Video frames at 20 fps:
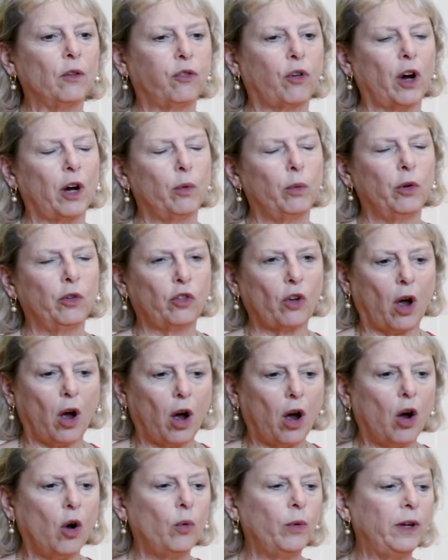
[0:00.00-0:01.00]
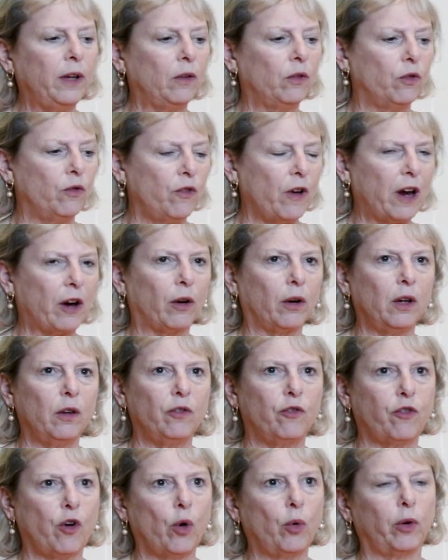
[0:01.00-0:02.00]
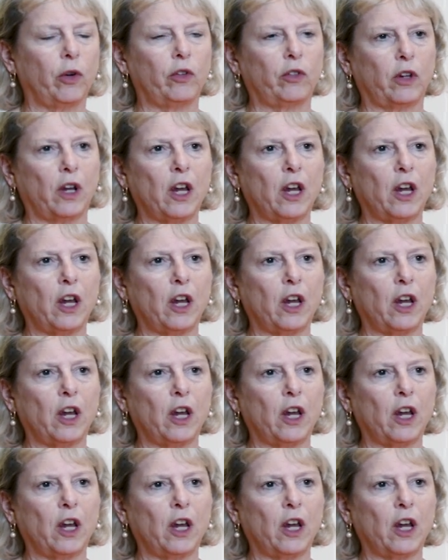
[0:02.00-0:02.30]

Fry was always very focused